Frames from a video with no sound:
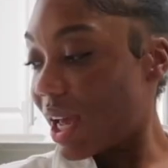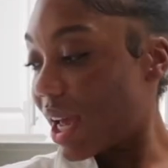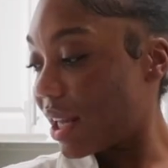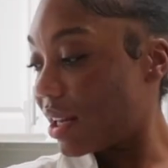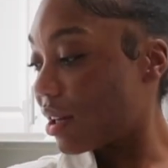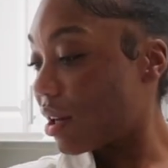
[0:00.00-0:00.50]

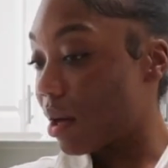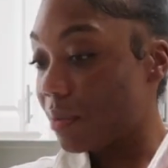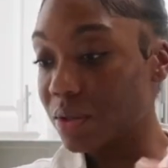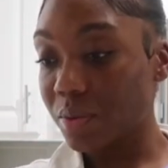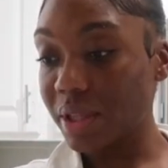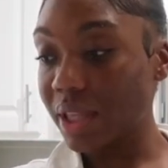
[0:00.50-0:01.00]
And it
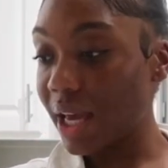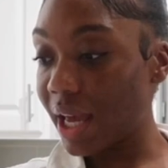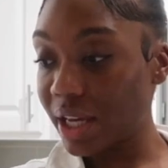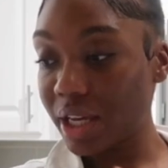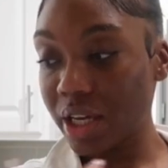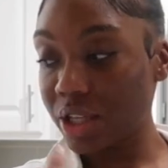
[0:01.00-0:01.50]
comes with
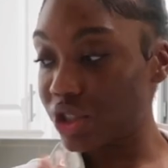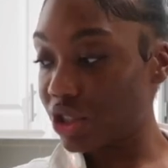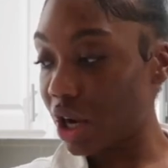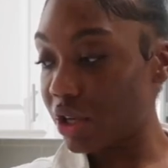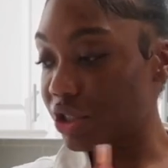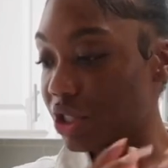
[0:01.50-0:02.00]
a
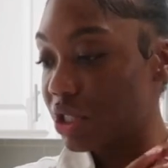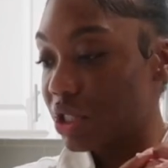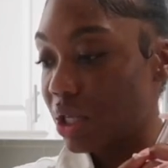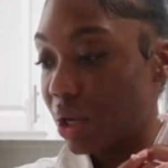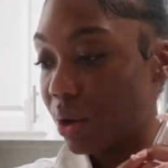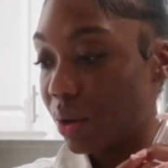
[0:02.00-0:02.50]
charger.
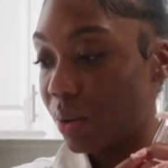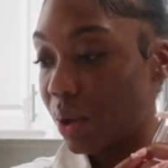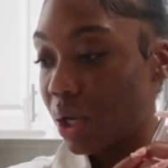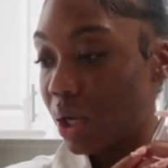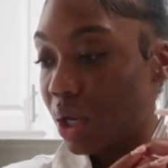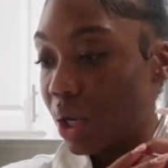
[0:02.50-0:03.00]

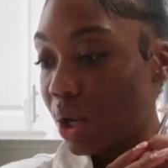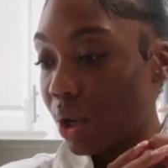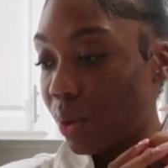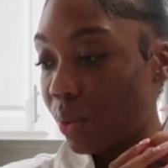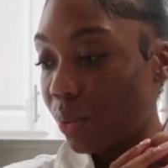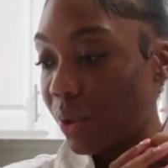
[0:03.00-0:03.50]
So
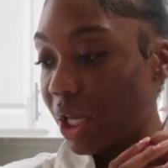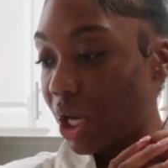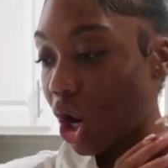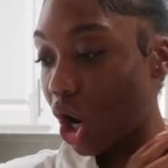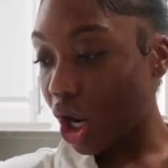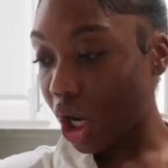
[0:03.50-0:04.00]
we
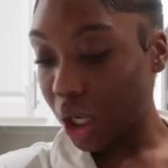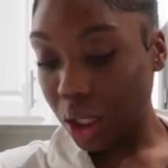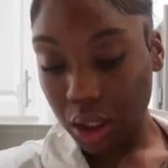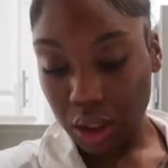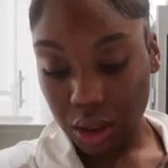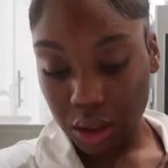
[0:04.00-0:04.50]
are